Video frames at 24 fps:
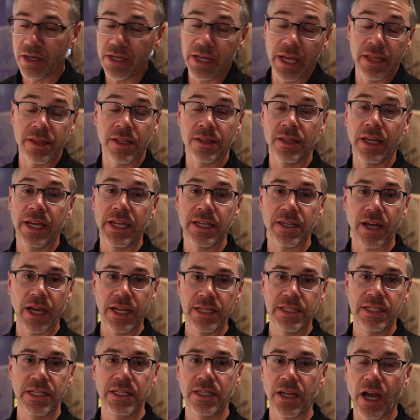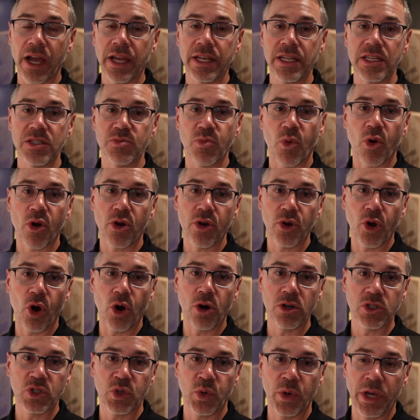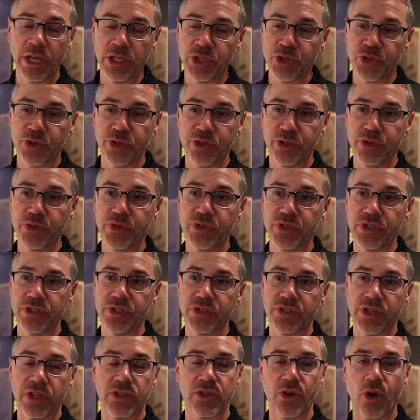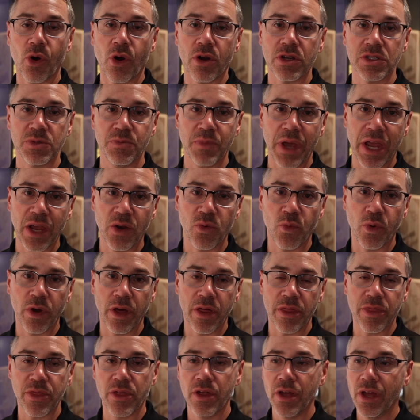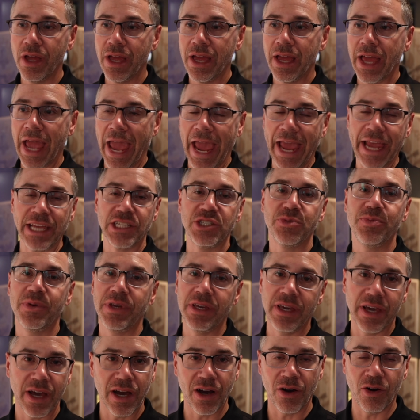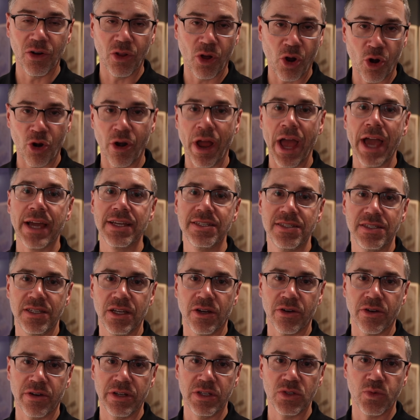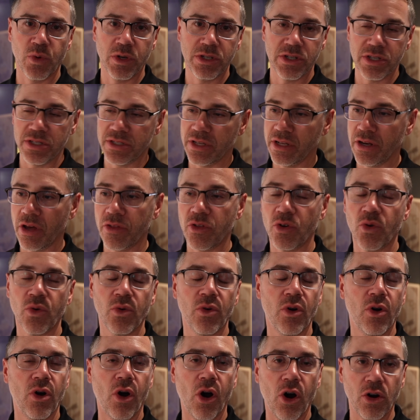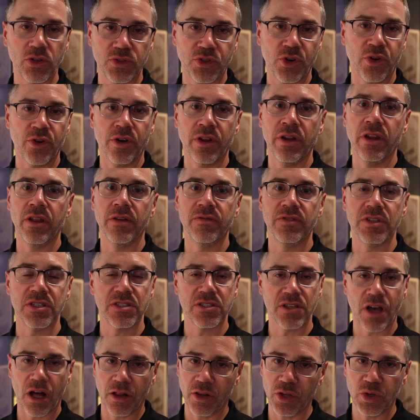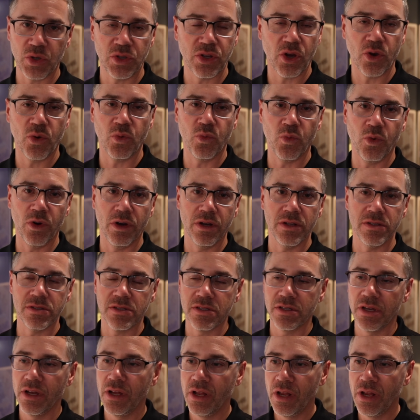In the late 1990s, Martin also introduces guitars made with HPL or X series, which is another alternative to solid tone woods.